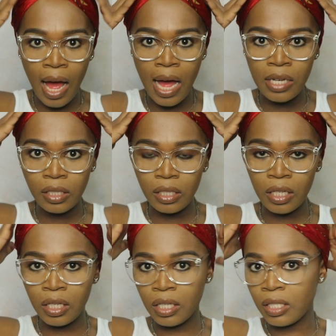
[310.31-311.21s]
and
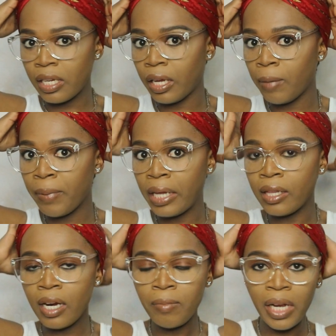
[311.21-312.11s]
this
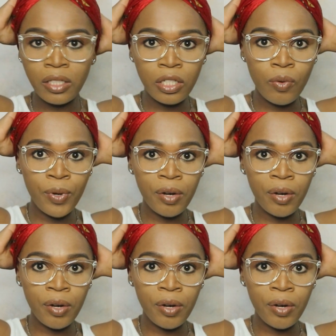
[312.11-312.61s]
hairband that I'm actually